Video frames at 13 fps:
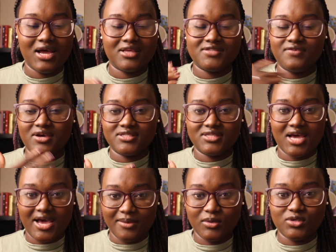as far
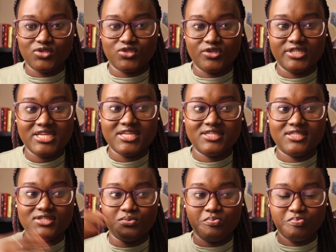as I'm concerned,
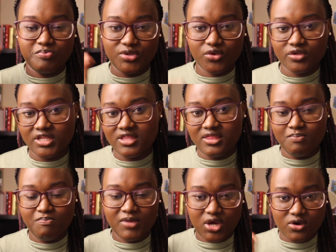is
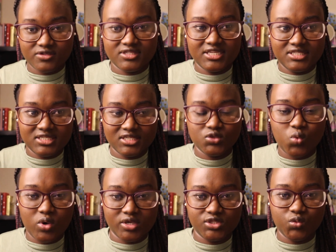purely because they
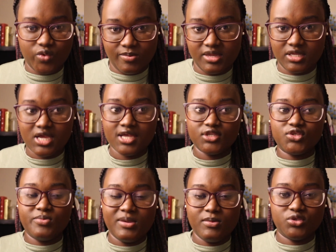didn't want women
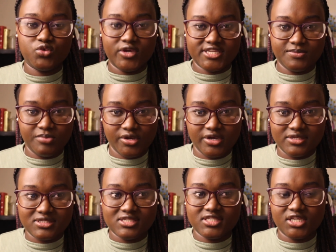to be able to
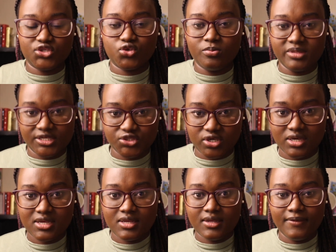experience sexual
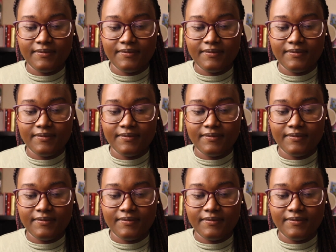pleasure.